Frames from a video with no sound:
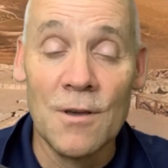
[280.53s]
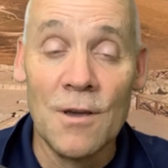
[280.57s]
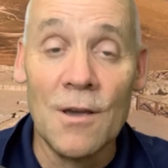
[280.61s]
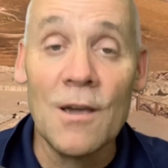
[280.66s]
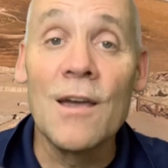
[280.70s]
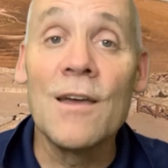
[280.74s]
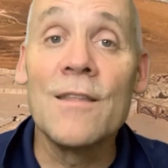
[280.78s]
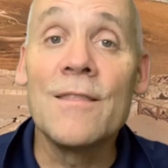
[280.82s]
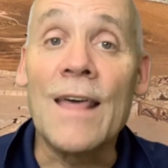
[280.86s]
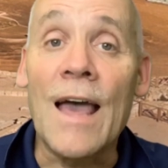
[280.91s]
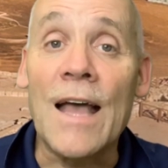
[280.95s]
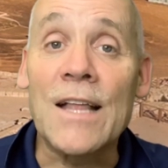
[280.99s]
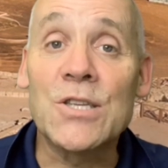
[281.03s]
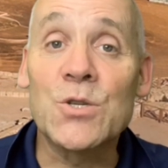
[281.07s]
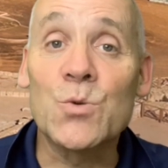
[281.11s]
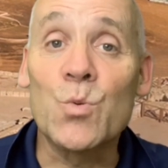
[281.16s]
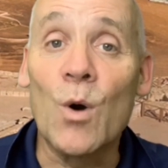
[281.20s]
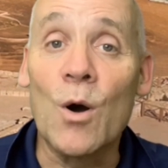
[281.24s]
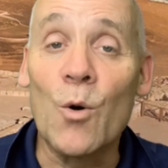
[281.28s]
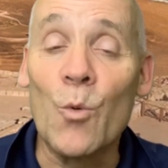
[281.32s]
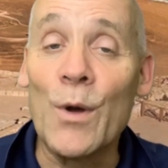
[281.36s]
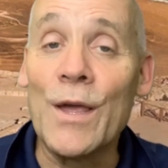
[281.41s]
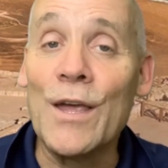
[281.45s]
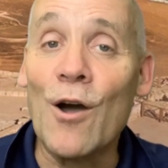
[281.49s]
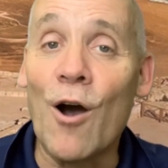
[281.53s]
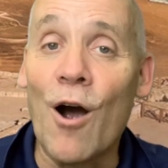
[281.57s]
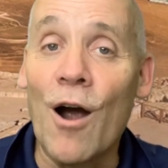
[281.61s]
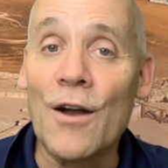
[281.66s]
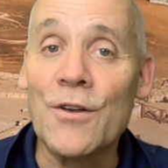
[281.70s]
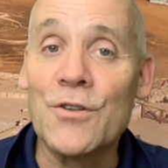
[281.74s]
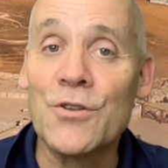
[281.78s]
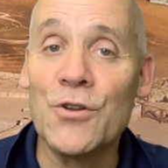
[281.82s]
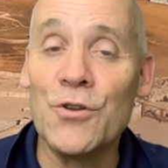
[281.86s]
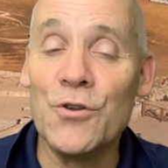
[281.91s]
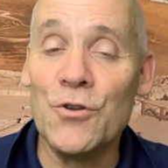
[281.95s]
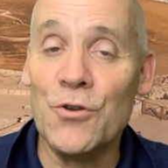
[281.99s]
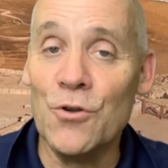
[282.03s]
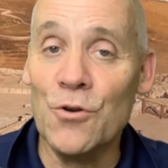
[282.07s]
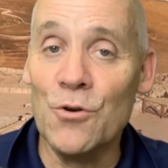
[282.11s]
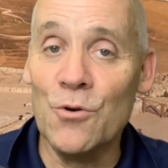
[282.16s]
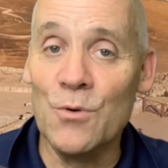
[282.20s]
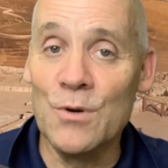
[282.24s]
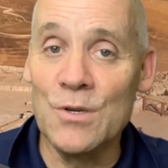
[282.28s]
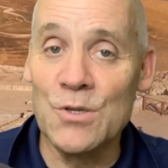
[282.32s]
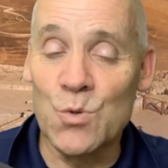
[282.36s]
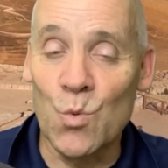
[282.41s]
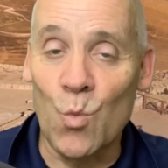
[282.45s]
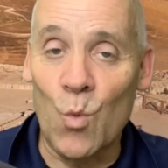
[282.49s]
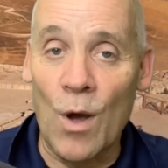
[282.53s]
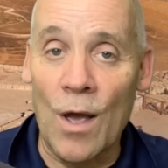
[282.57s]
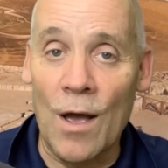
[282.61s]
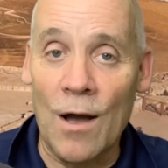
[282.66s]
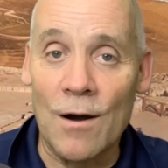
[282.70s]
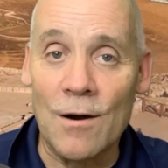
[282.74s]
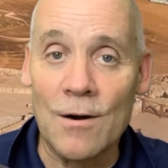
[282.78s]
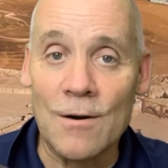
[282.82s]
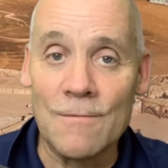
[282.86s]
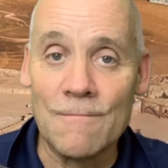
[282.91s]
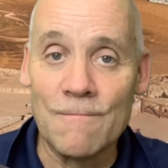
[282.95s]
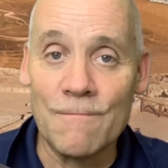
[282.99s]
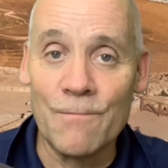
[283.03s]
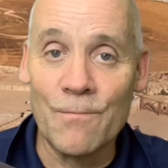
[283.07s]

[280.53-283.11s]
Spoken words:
and that's what we are to do as well.